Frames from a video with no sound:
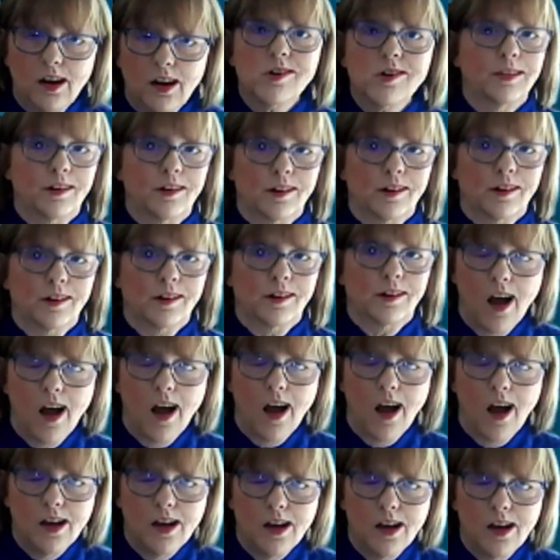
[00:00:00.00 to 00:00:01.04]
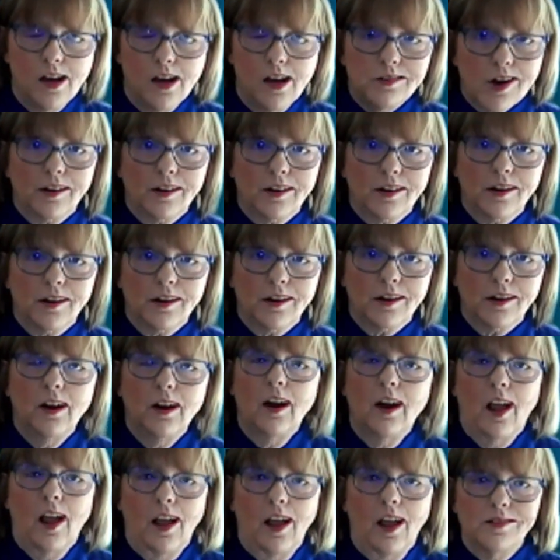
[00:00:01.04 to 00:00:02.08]
and their own chair,
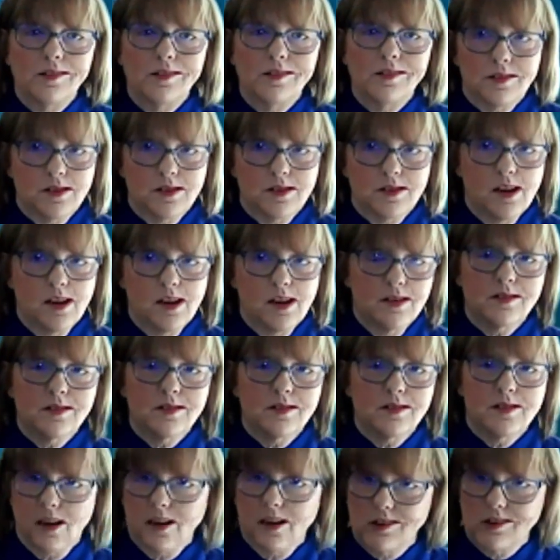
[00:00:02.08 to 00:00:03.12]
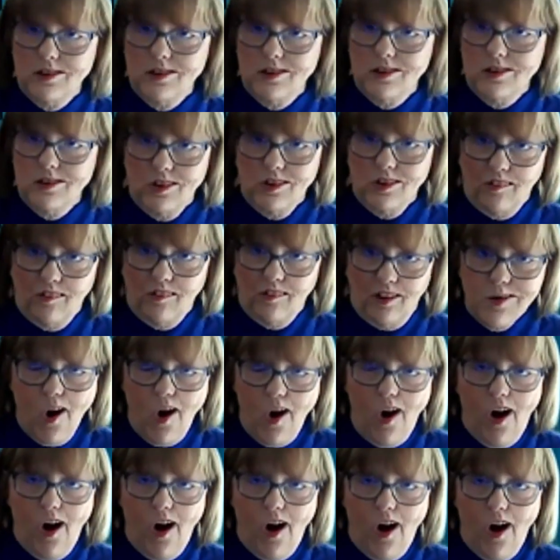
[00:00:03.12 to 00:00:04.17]
and sit 6 feet
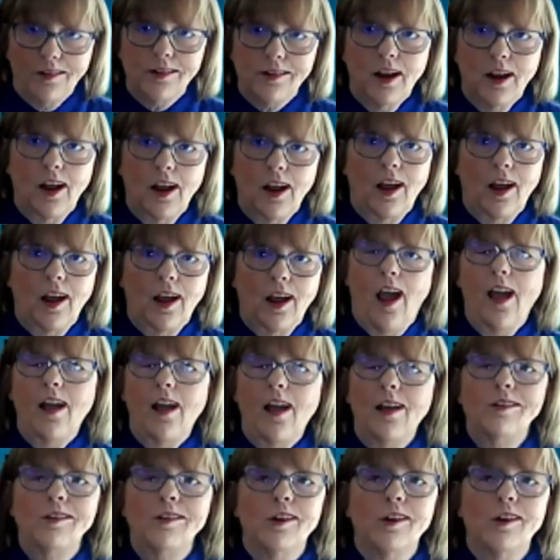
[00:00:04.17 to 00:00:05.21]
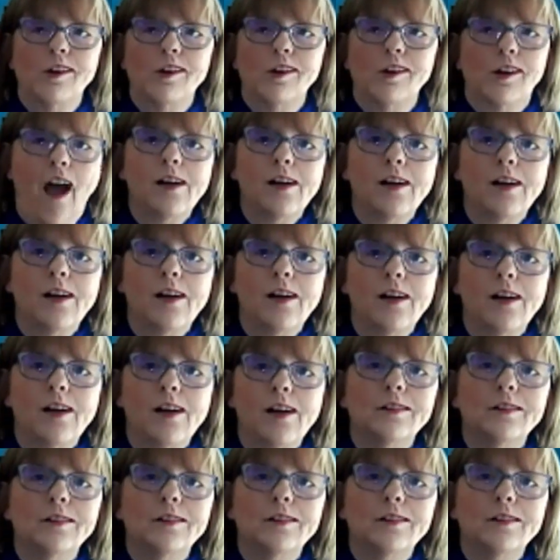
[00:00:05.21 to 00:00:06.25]
apart, and you're
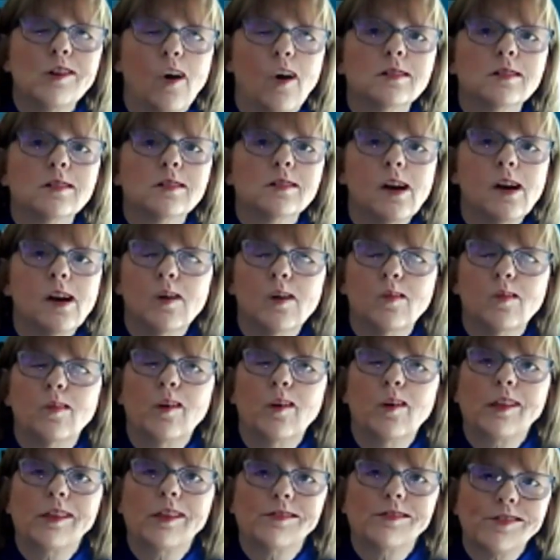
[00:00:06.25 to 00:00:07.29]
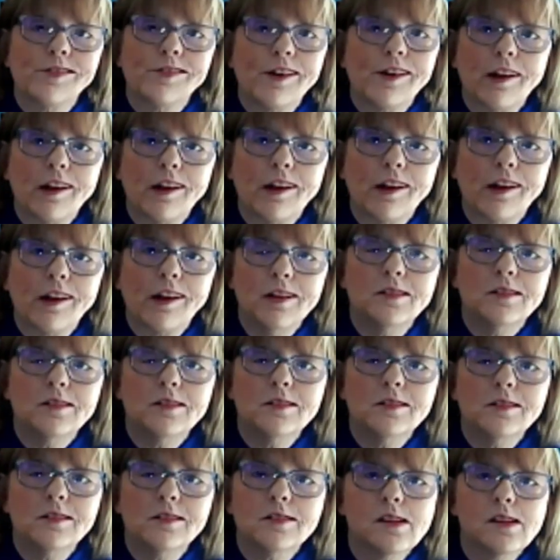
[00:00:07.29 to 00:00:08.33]
outdoors with
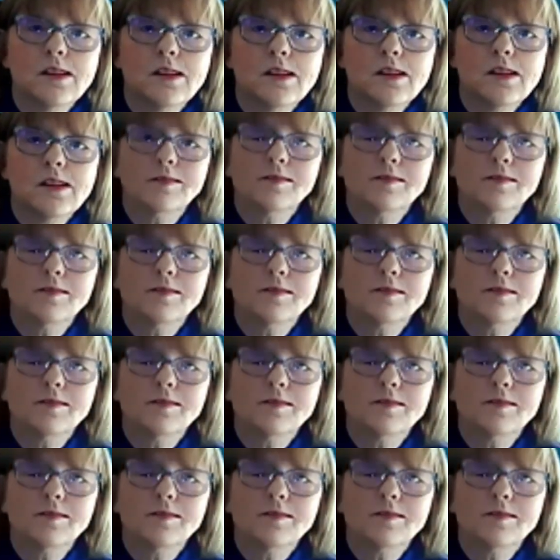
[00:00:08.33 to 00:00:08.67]
friends